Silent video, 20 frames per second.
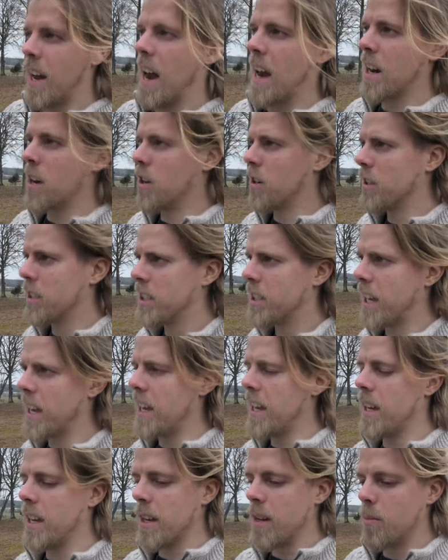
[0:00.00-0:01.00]
I can't
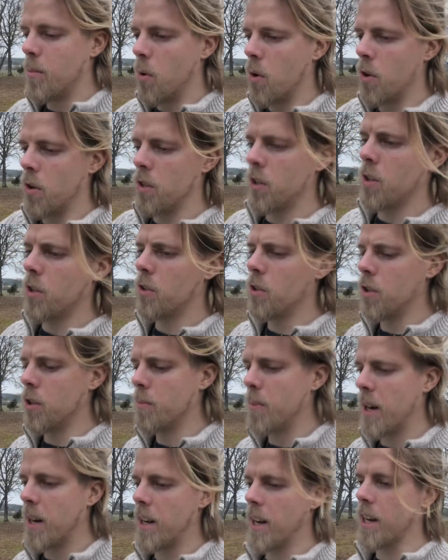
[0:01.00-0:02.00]
say more on
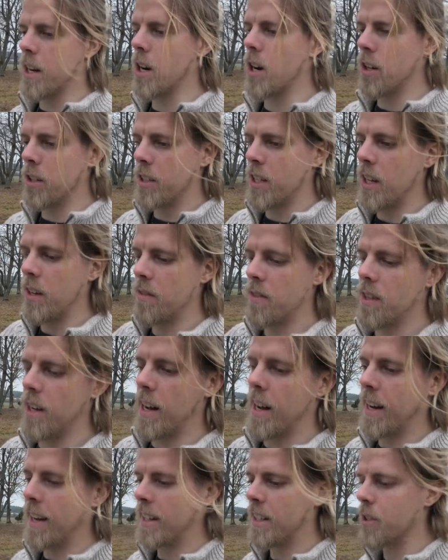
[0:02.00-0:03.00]
YouTube, I can't give the
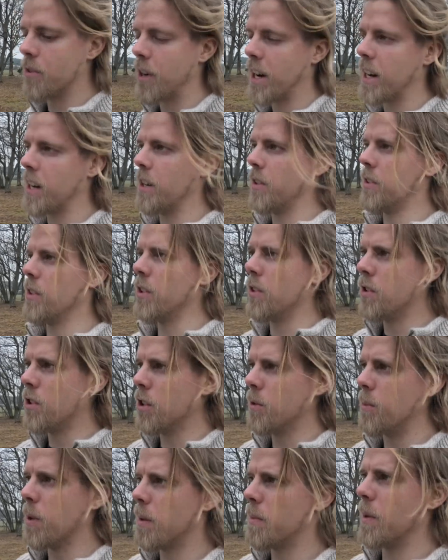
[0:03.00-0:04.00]
link directly on
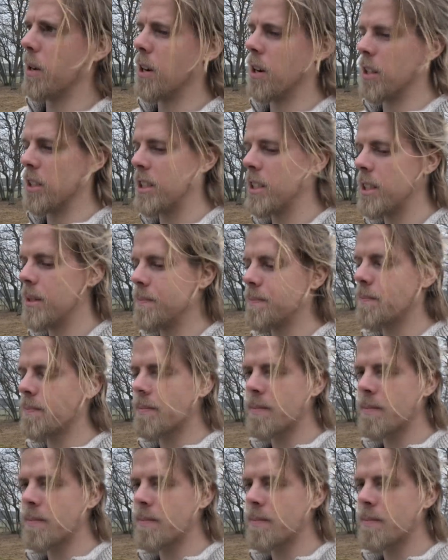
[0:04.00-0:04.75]
YouTube because